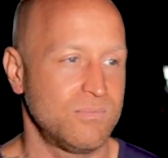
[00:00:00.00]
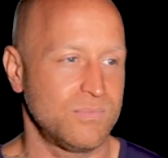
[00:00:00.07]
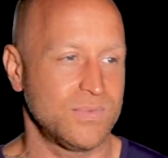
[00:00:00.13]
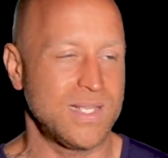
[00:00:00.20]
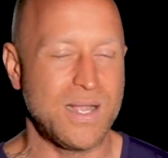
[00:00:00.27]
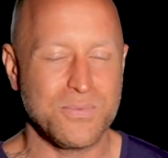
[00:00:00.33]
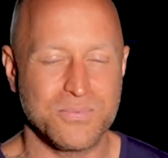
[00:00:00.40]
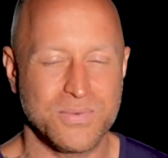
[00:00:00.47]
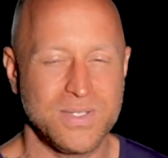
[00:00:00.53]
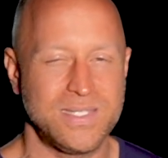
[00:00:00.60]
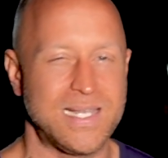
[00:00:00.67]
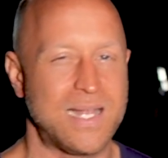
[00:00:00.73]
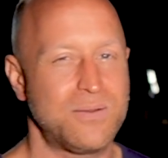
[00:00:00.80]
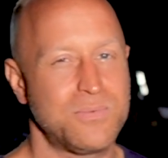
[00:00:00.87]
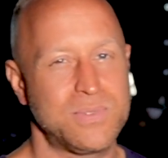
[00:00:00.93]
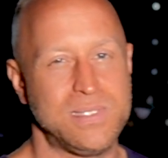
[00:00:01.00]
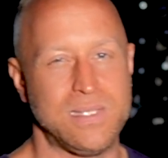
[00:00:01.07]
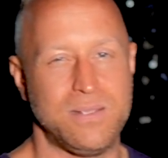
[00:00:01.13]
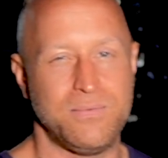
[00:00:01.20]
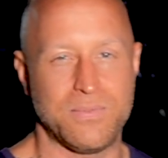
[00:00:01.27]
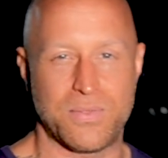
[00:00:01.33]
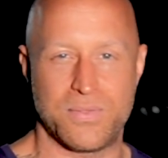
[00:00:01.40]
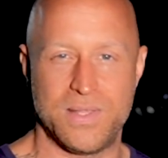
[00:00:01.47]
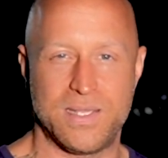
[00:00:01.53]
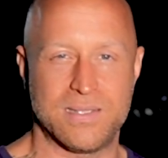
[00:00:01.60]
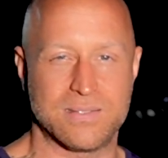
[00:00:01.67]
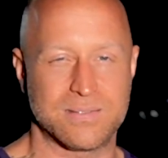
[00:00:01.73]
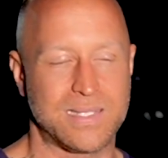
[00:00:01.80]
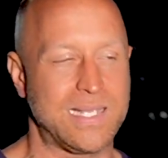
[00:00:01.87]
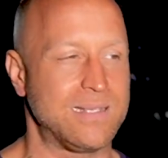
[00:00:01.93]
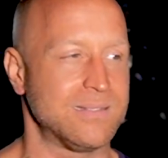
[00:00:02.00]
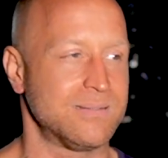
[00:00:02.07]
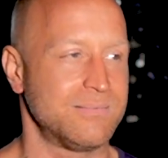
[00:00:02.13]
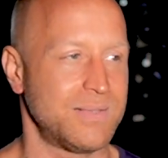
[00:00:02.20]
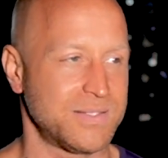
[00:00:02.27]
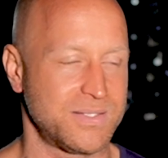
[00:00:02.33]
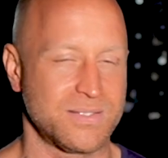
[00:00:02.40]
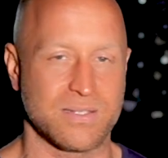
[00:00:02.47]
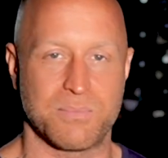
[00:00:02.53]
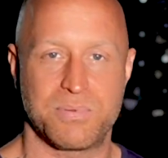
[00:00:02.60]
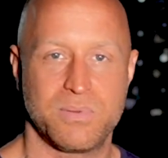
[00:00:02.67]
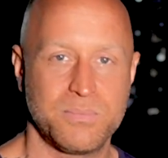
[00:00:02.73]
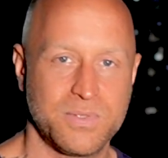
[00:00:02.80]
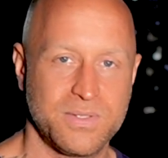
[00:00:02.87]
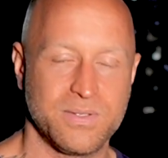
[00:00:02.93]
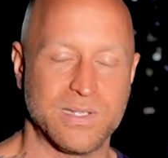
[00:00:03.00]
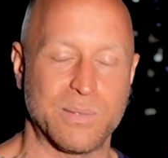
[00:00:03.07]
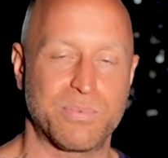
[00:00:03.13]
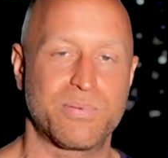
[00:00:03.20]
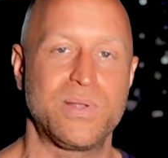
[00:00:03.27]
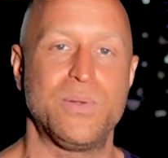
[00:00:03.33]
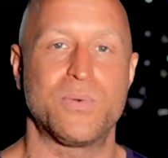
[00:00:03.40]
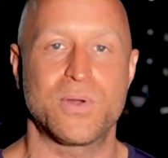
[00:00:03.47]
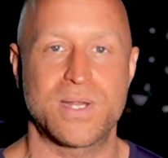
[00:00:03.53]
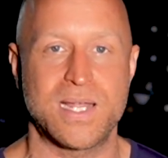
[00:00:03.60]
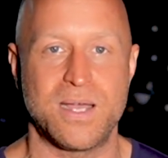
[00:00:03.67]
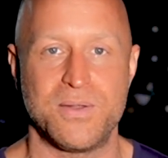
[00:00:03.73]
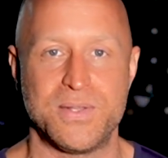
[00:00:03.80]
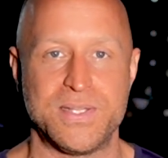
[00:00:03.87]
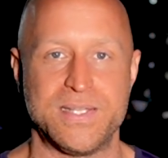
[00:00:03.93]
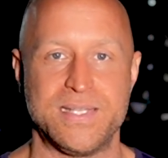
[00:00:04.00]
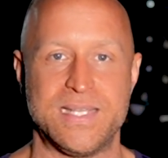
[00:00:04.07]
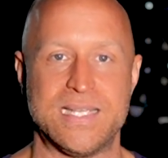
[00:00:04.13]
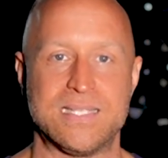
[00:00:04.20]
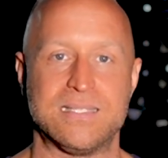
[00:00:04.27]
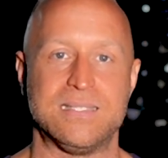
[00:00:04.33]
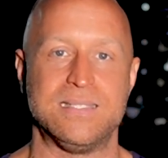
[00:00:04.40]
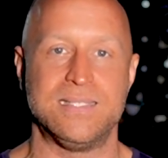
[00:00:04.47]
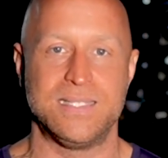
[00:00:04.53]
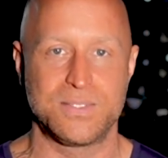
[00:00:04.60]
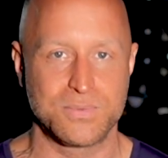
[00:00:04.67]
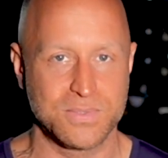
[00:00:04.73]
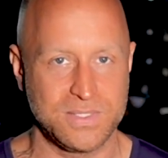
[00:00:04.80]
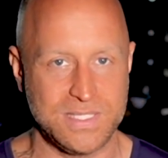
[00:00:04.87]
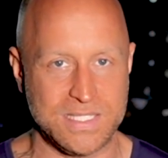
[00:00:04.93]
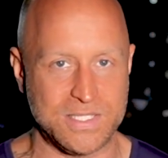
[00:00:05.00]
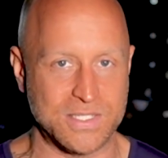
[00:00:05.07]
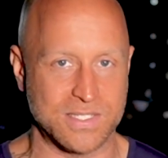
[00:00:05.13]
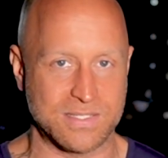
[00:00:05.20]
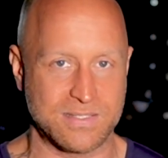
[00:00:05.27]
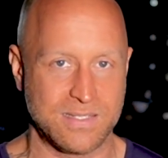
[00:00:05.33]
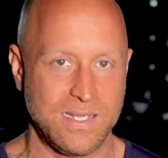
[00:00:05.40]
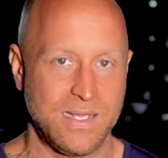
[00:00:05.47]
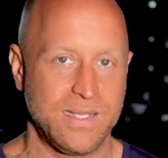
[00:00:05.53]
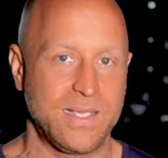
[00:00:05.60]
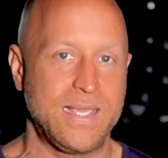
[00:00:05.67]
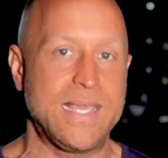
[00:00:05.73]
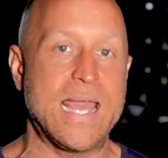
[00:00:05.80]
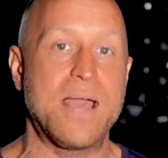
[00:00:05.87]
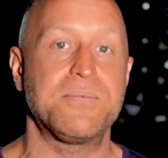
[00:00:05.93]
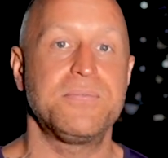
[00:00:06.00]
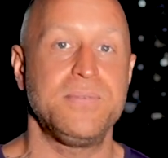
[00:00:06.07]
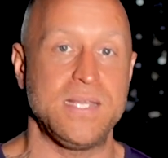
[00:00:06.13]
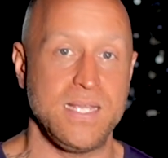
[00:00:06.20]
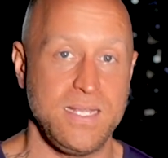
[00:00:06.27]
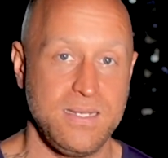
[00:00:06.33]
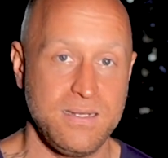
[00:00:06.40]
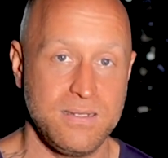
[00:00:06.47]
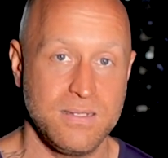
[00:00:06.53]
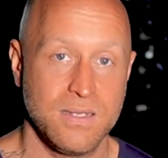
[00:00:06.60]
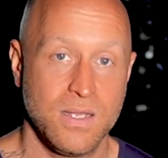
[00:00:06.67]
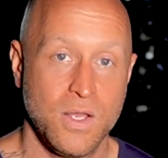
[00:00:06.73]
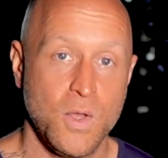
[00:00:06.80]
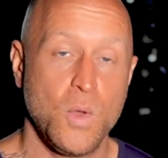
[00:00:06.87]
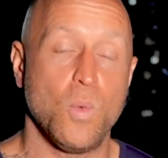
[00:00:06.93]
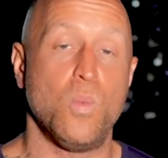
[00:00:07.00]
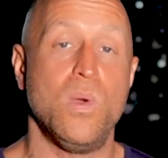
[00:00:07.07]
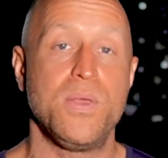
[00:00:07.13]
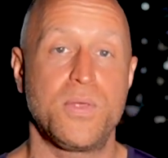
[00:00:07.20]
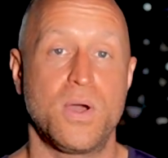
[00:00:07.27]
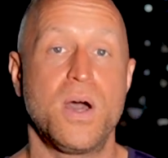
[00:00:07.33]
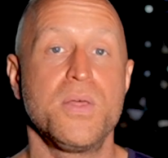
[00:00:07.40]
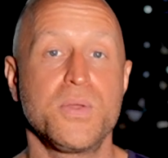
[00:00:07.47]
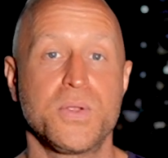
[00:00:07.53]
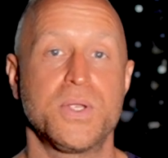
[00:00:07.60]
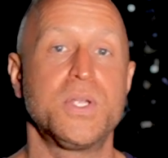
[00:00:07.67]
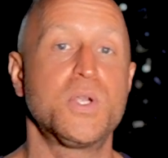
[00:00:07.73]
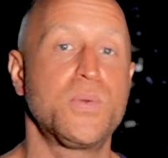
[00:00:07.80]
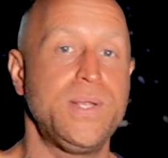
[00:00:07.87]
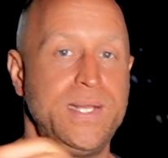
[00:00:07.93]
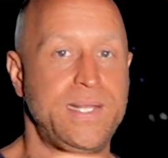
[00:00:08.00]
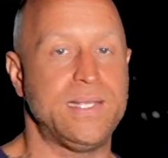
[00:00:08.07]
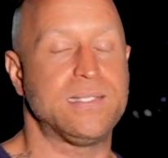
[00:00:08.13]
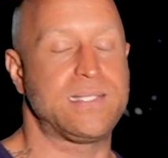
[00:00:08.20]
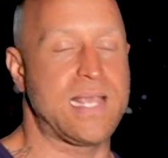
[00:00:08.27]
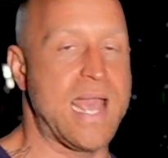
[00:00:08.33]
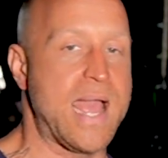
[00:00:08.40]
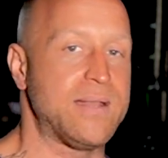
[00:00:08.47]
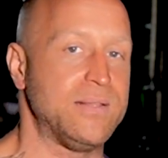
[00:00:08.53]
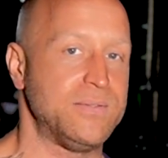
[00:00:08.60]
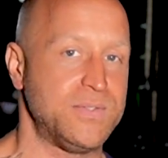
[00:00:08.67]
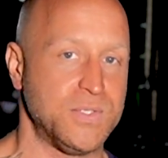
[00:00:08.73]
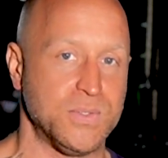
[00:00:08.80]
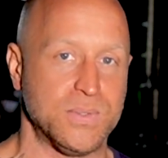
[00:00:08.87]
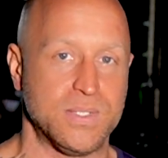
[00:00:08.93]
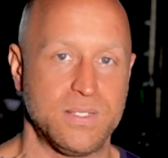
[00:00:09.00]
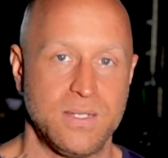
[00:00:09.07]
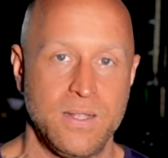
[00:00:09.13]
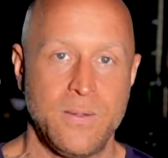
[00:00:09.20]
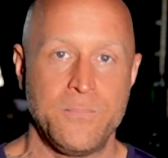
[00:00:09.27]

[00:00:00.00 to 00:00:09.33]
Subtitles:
not really, I don't really even think it's like a supplement. A pre-workout is literally just caffeine with other ingredients added to it.